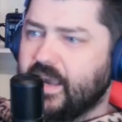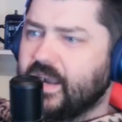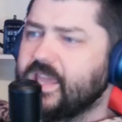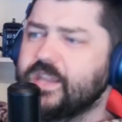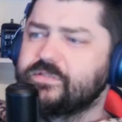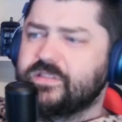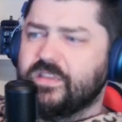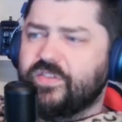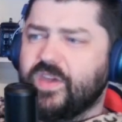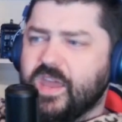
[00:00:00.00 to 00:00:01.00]
Here's the
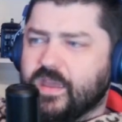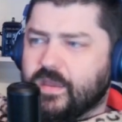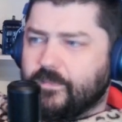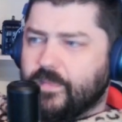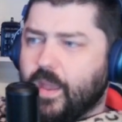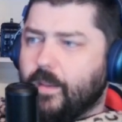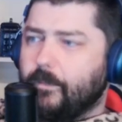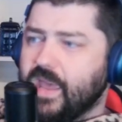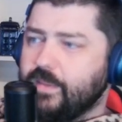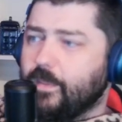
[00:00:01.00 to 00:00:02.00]
thing.
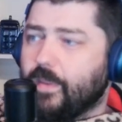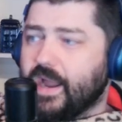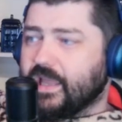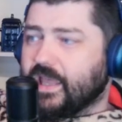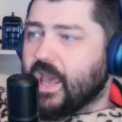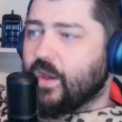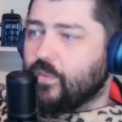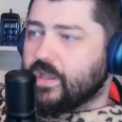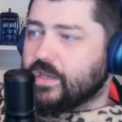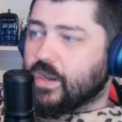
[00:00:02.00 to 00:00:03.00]
Maybe Biden can't
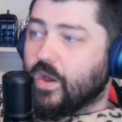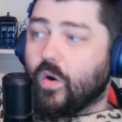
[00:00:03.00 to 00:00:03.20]
win.